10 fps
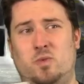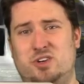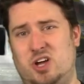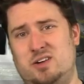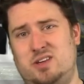
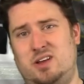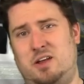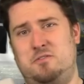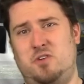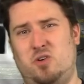redundant
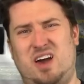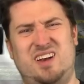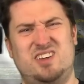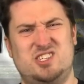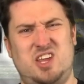and felt kind
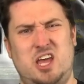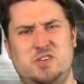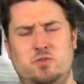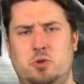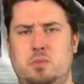of
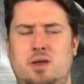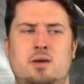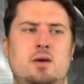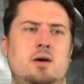distasteful to me.